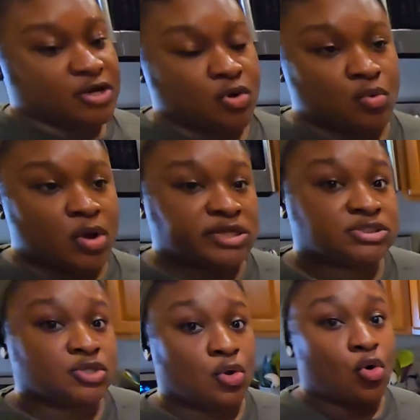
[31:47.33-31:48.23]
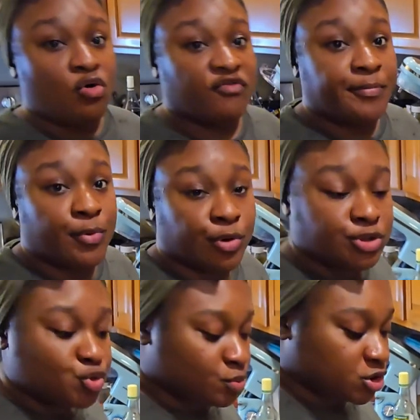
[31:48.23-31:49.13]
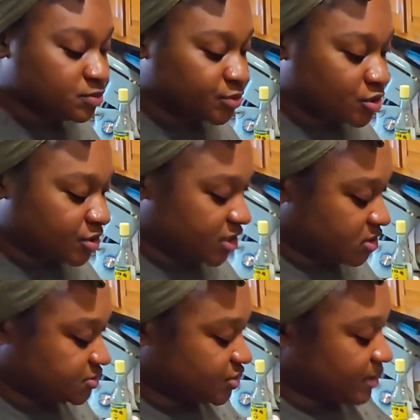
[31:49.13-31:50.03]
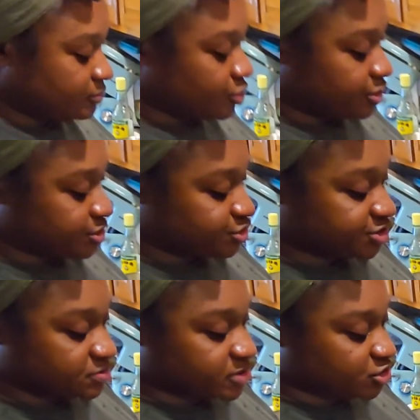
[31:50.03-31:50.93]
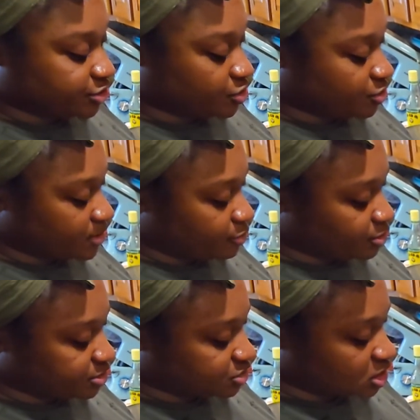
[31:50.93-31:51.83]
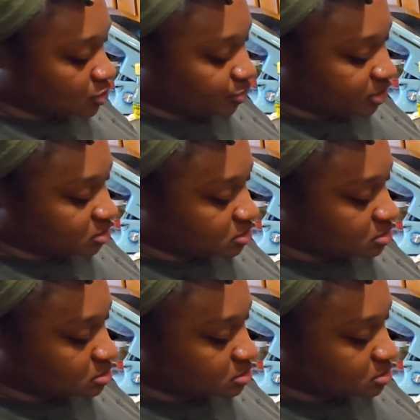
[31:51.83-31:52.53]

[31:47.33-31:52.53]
I don't want to over pour too much browning, so I'm going to just measure it out. I'm going to start with